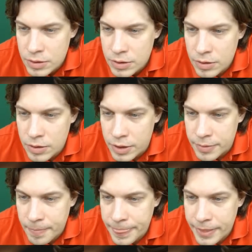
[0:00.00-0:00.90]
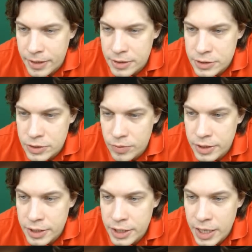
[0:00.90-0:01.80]
Okay, so
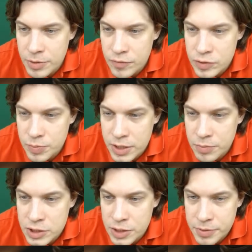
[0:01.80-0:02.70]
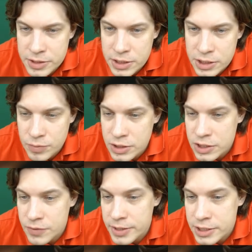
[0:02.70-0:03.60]
in the game it was played bishop a6, which is
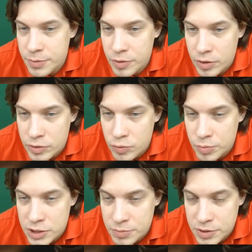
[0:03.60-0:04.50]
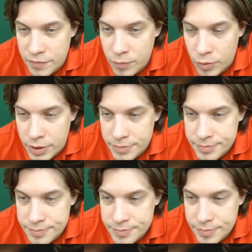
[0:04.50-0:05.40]
quite similar to bishop c4.
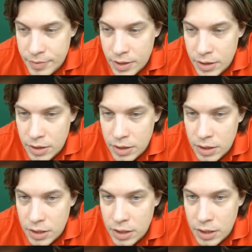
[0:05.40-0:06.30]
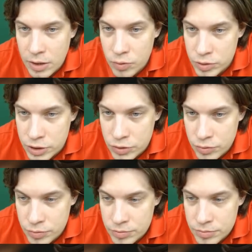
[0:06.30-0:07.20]
Rook
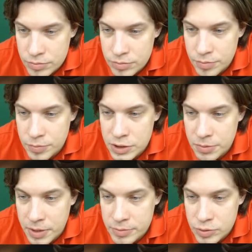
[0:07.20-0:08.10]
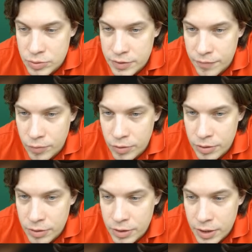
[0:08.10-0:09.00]
d2, bishop comes to
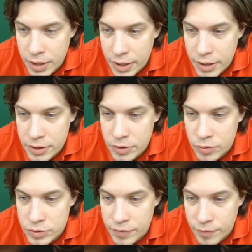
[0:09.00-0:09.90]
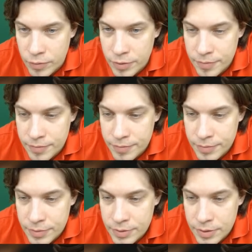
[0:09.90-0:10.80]
c4, and rook d4.
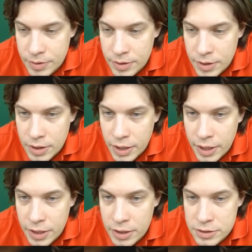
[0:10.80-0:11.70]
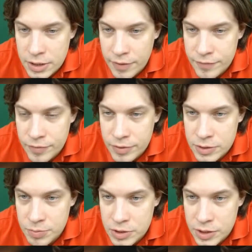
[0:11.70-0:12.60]
And after
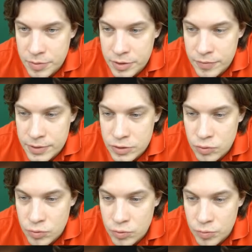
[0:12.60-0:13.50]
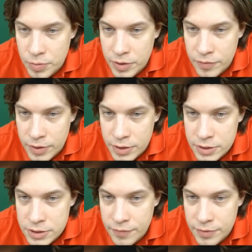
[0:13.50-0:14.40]
this, bishop retreats to b3,
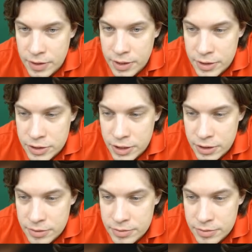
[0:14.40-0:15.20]
it's definitely a check.